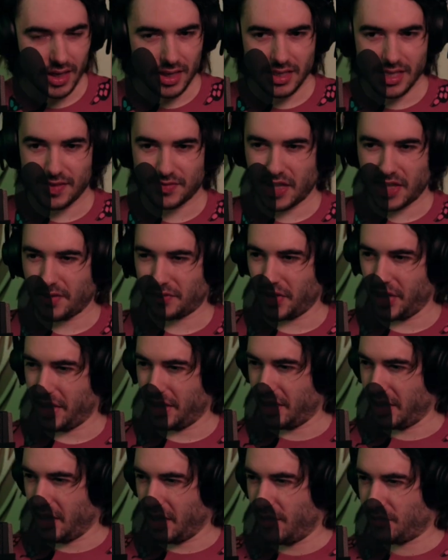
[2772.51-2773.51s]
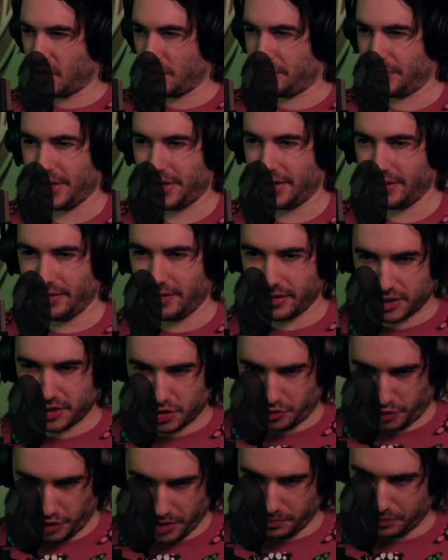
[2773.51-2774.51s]
You have to have you have to be
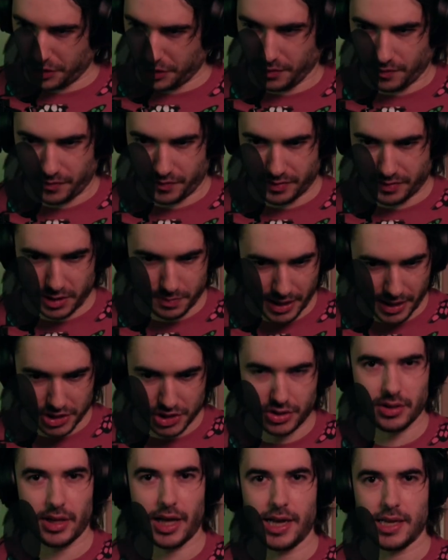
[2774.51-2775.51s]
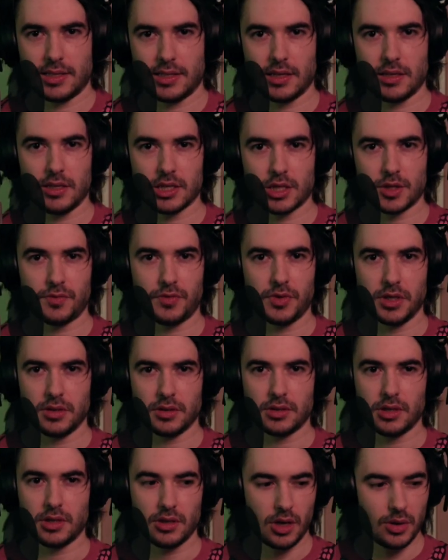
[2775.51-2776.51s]
extremely specialized in this
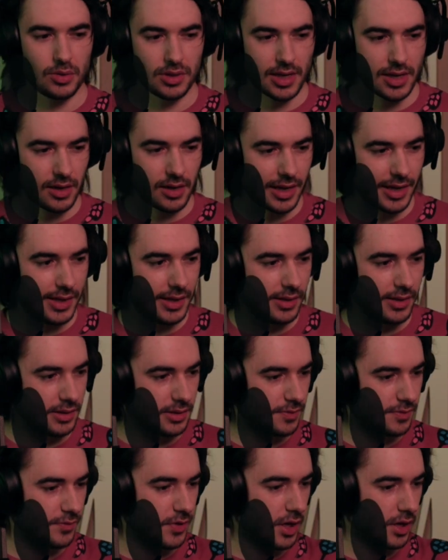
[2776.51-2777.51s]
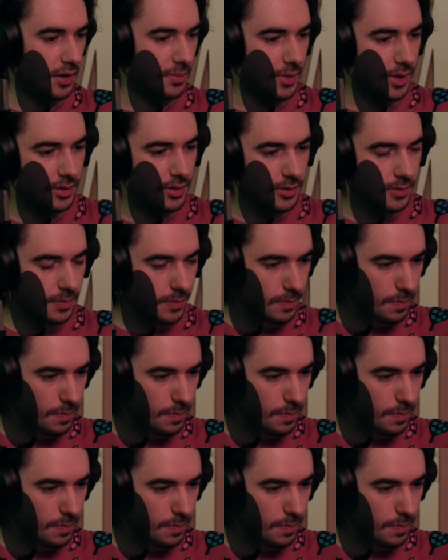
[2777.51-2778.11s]
field to know what the hell any of this fucking means.